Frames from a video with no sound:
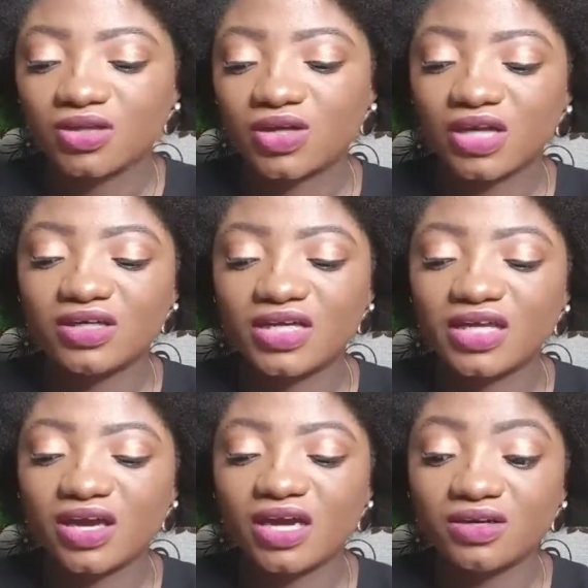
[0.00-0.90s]
So
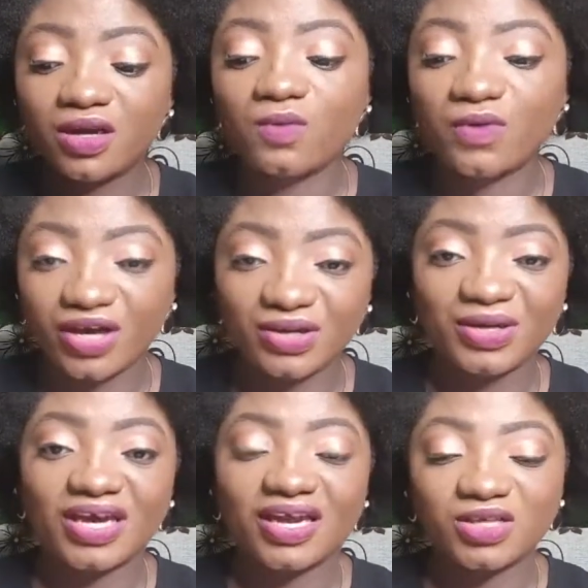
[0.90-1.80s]
another way
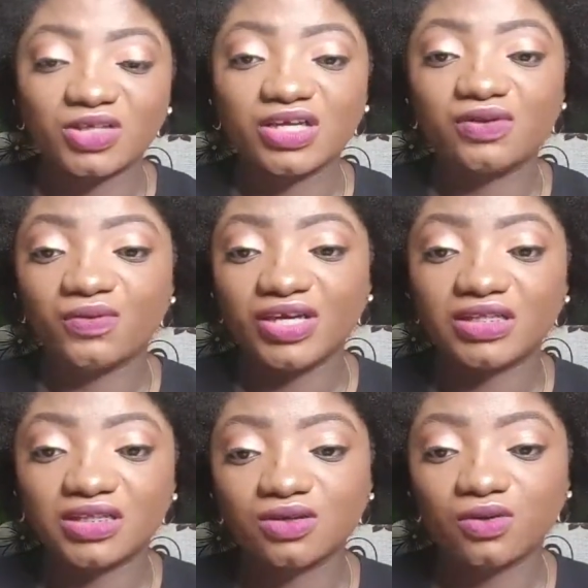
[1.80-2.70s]
you can actually
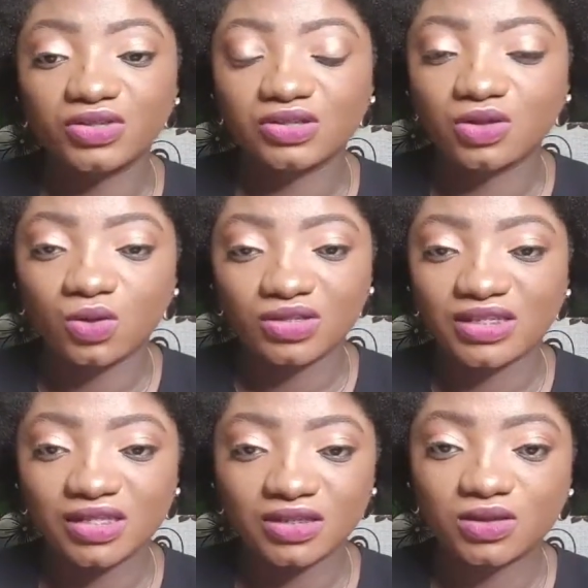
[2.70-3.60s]
create original
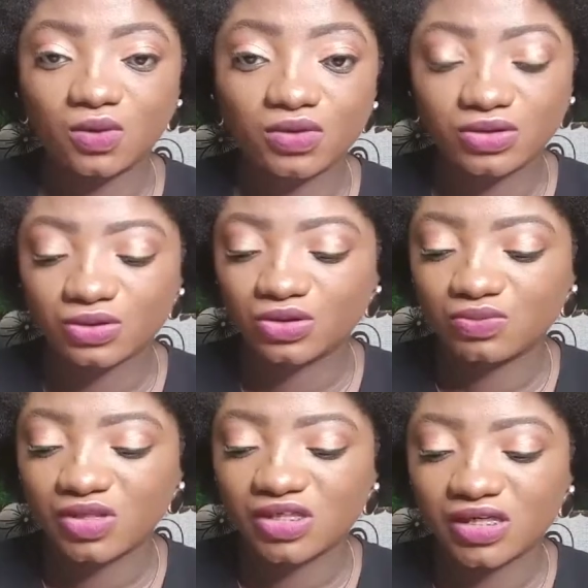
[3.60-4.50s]
content on
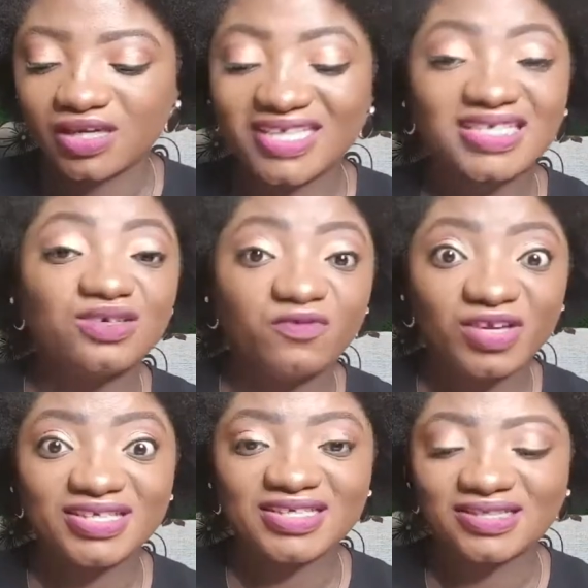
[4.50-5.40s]
social media as an
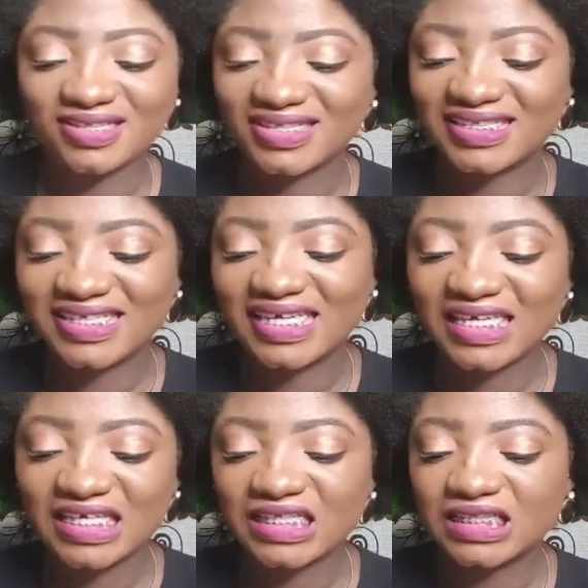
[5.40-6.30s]
influencer
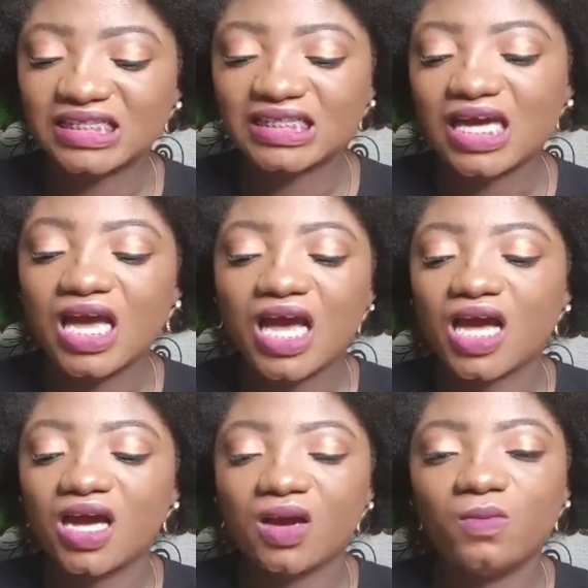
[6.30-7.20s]
is
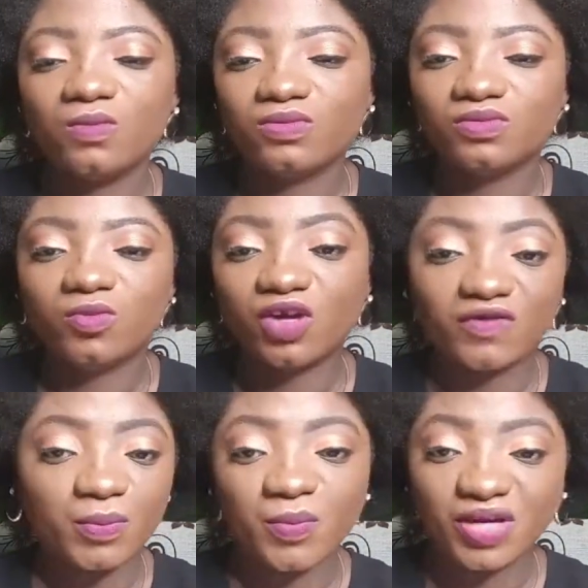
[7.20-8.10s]
one
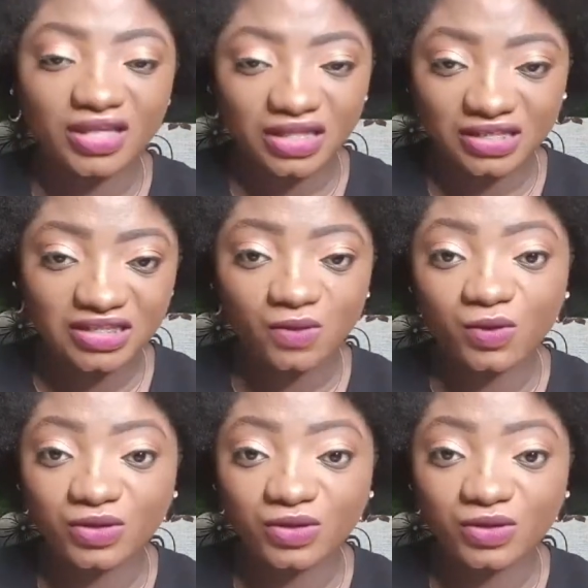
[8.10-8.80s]
of the popular things that